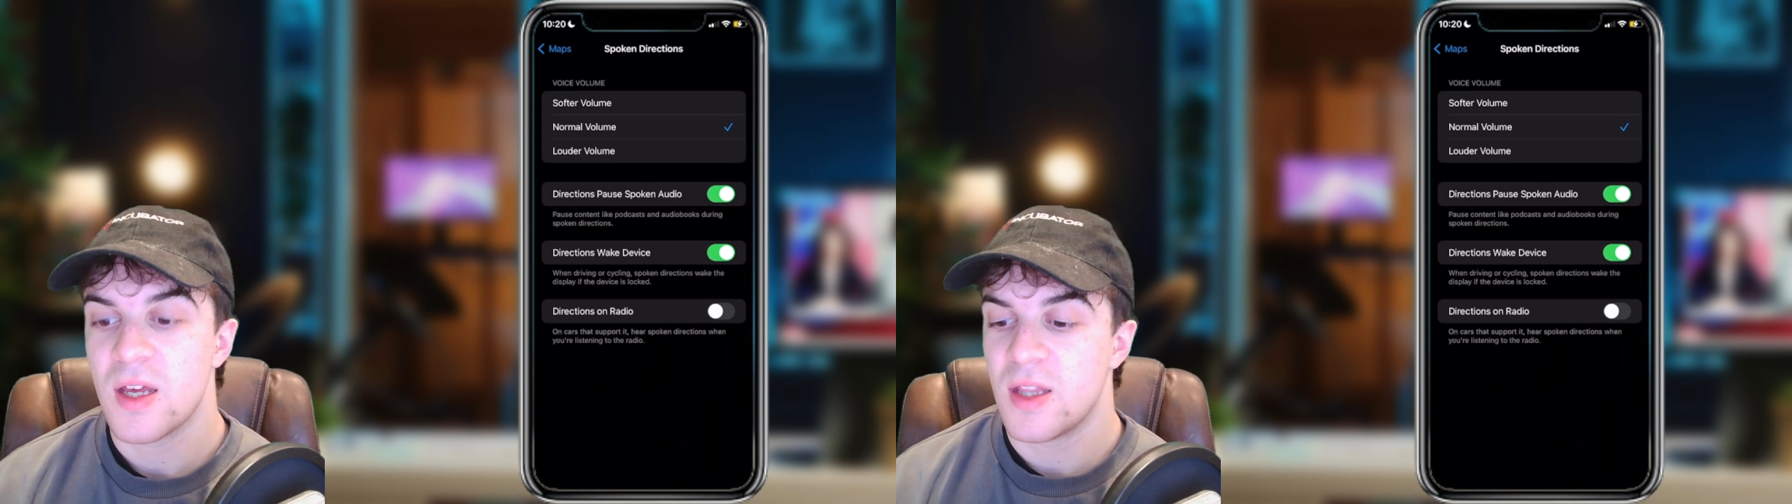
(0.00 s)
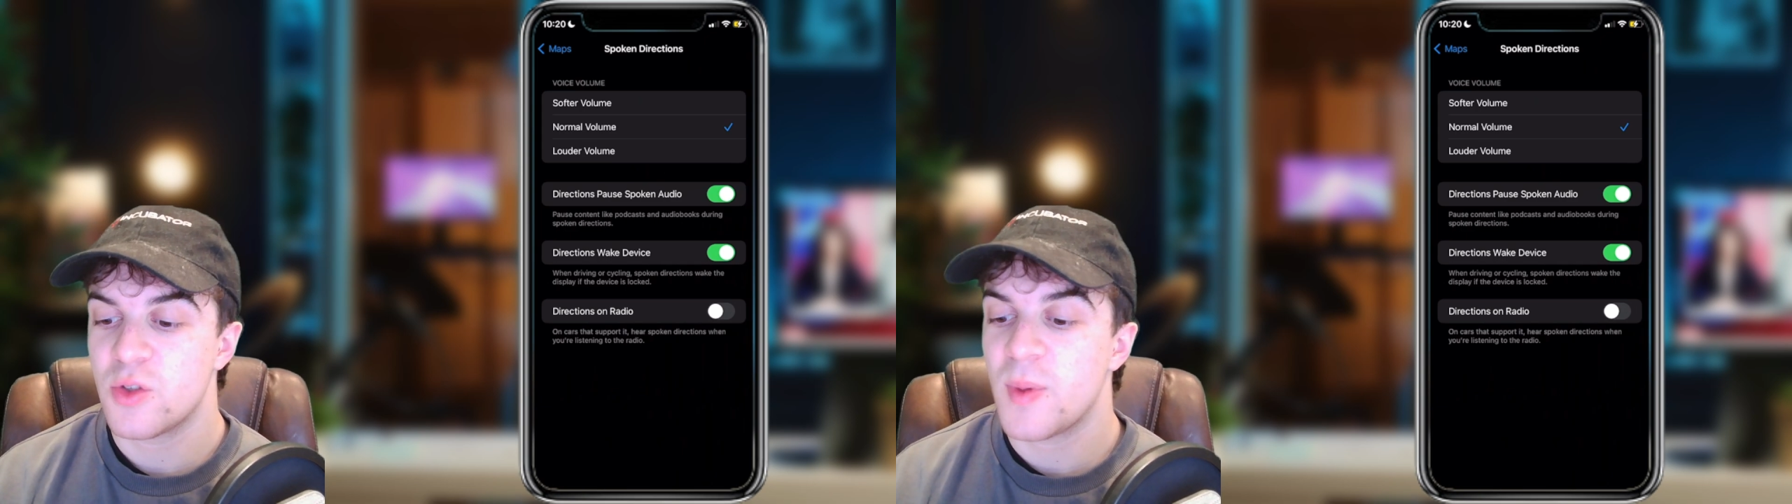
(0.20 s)

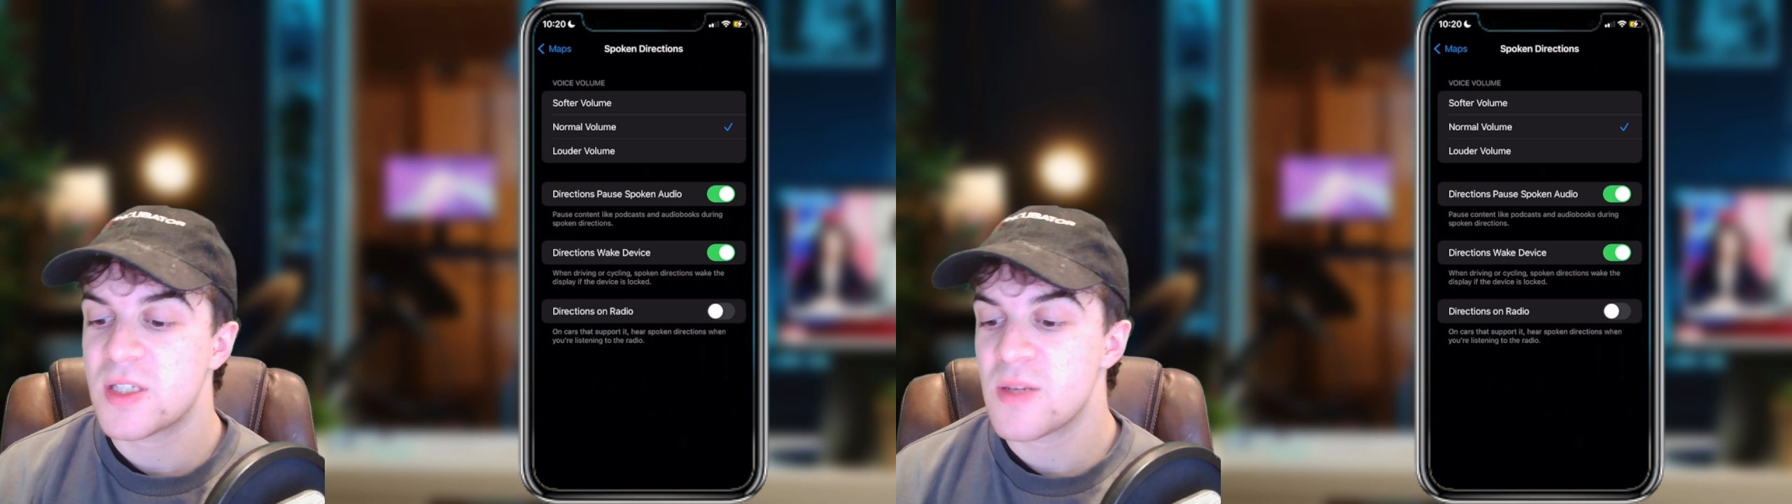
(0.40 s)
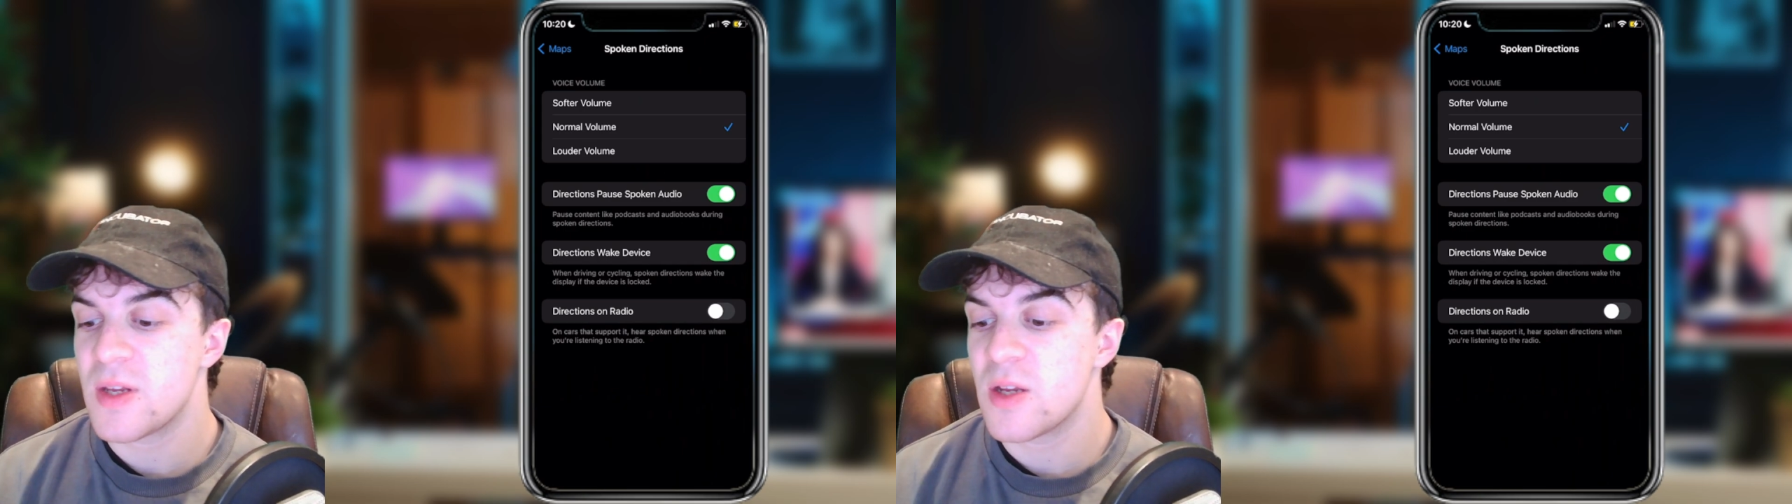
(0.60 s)
This will
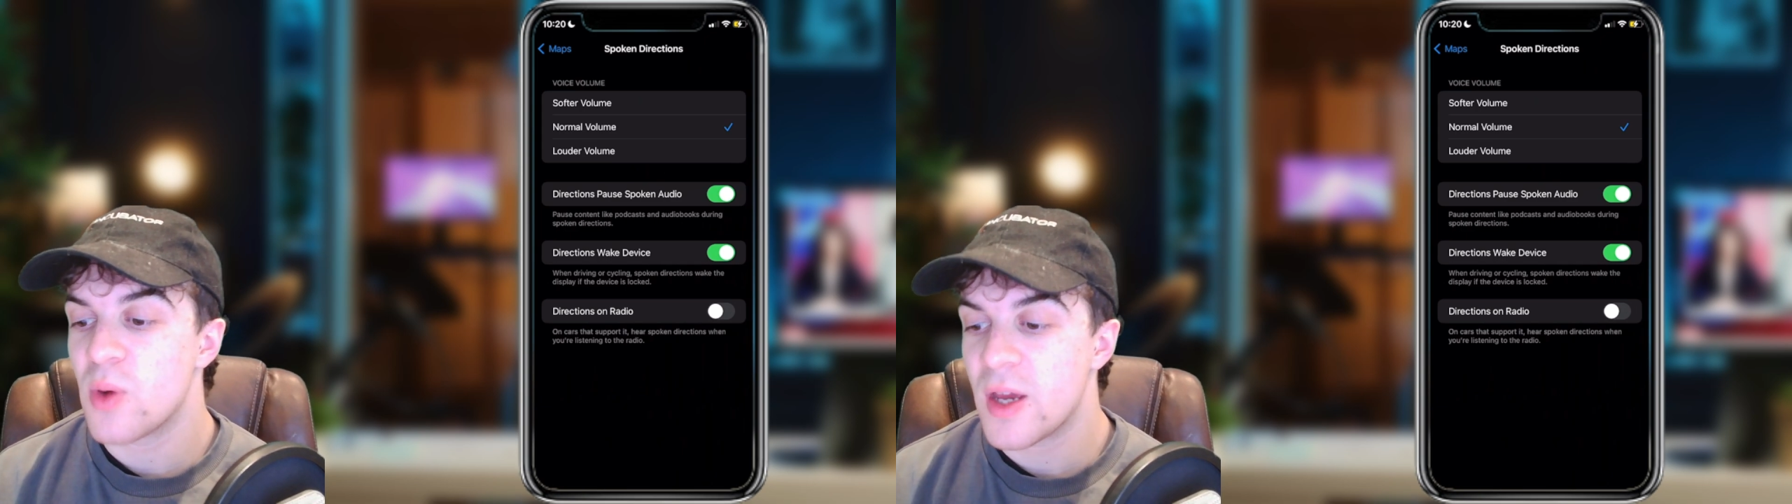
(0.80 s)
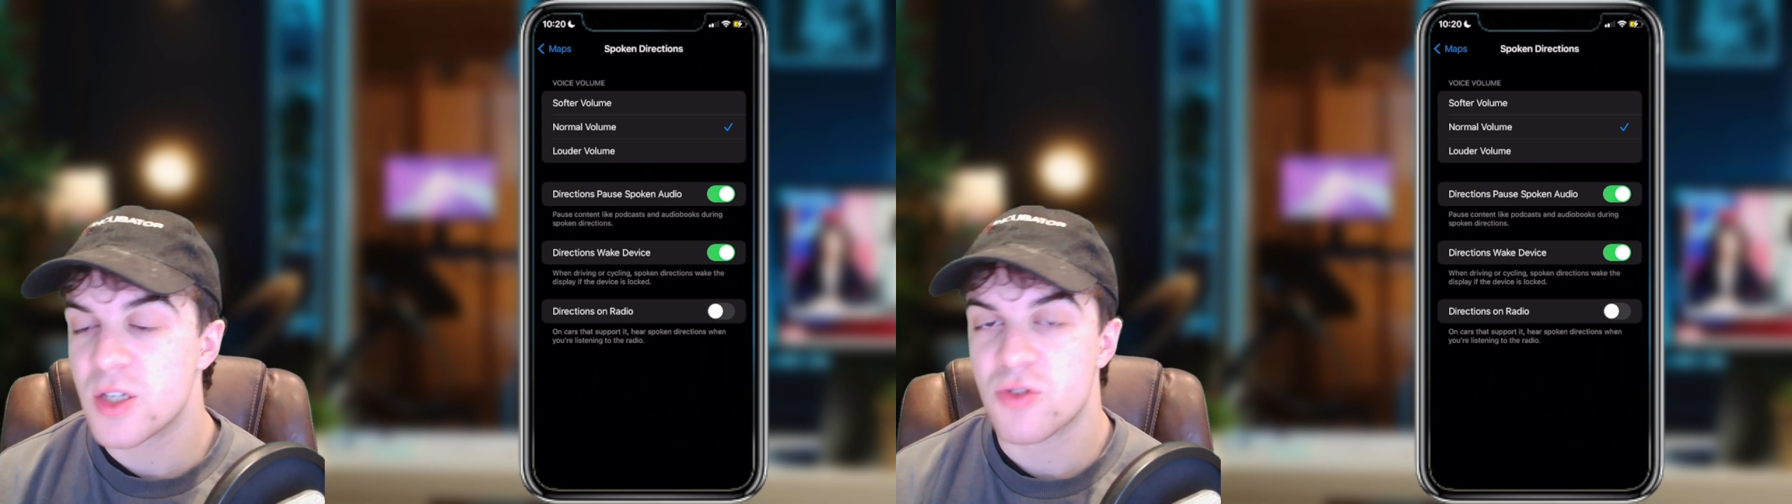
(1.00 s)
basically mean it
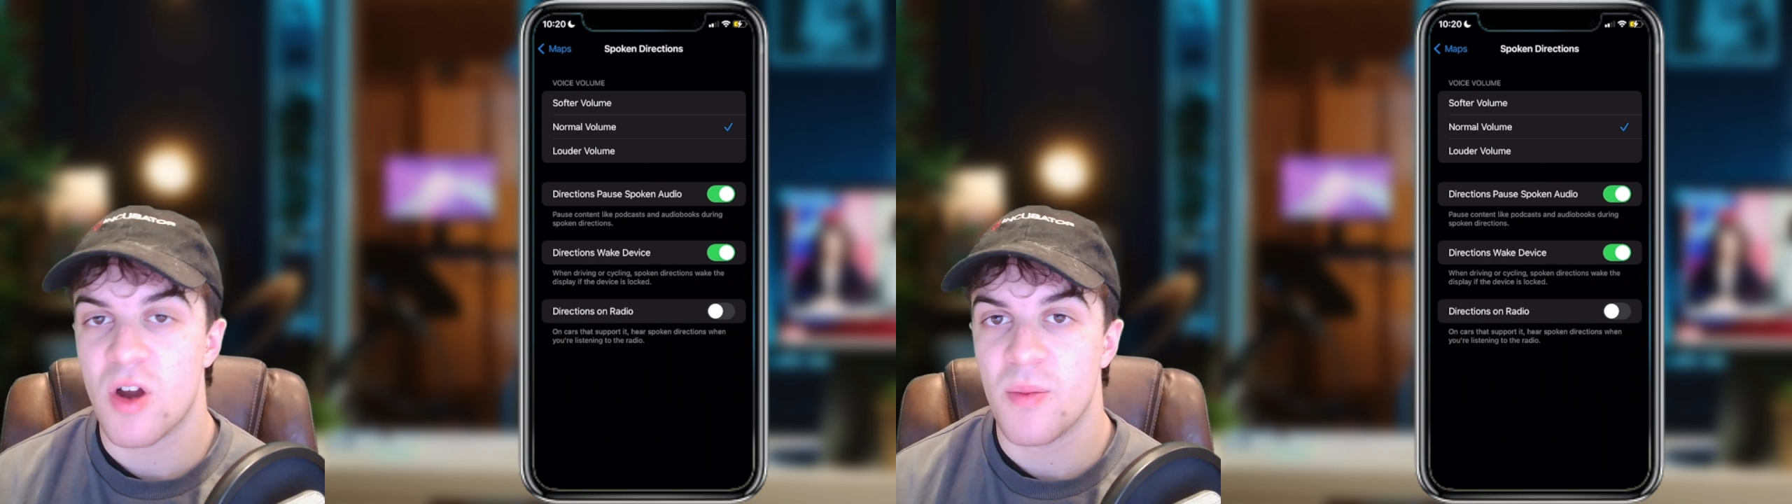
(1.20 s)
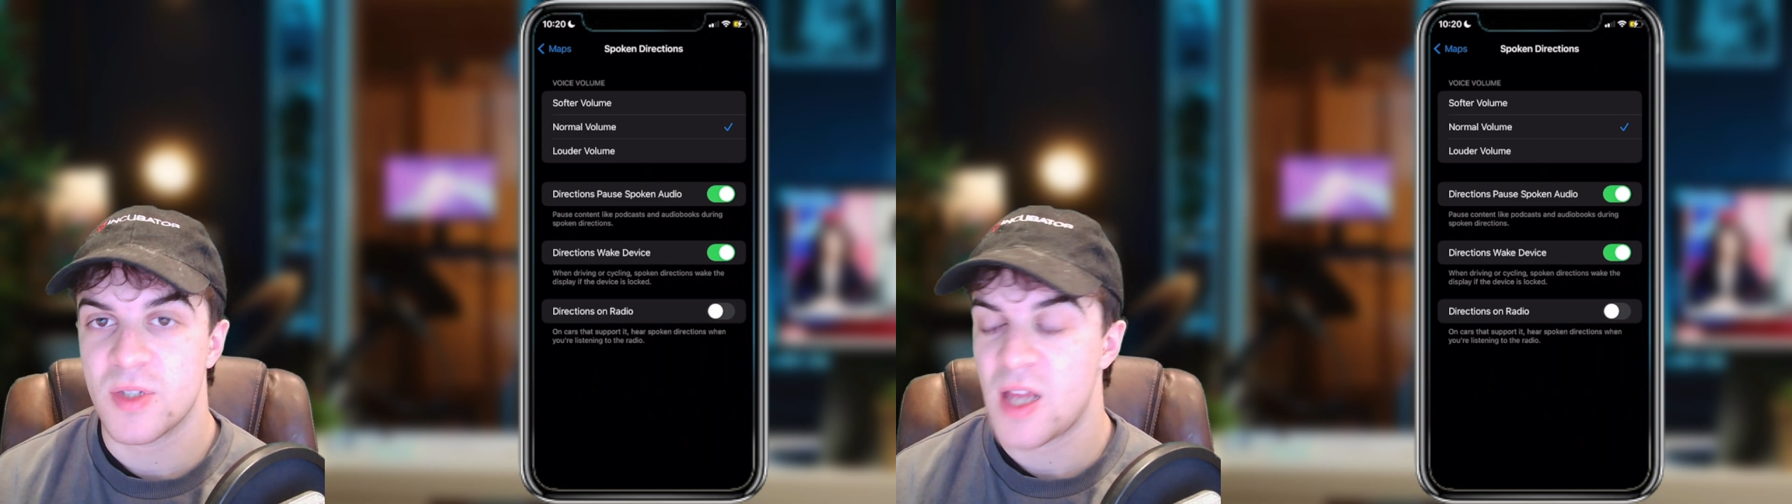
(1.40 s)
will
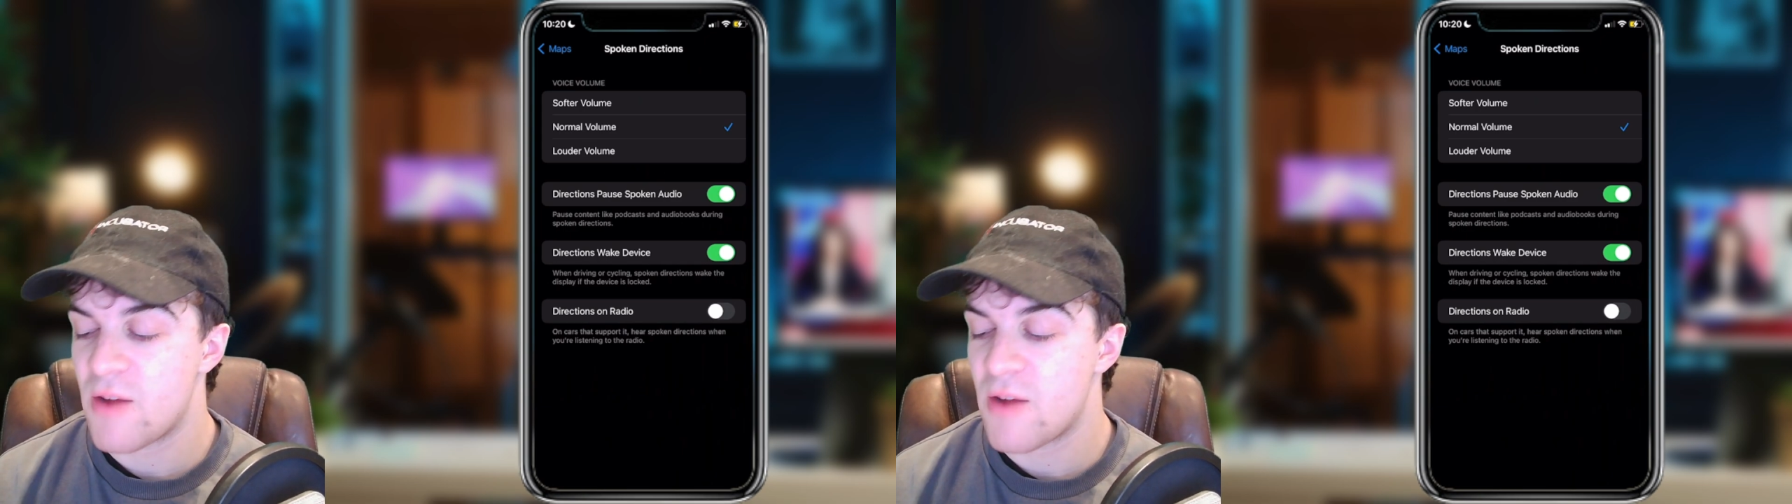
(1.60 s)
interrupt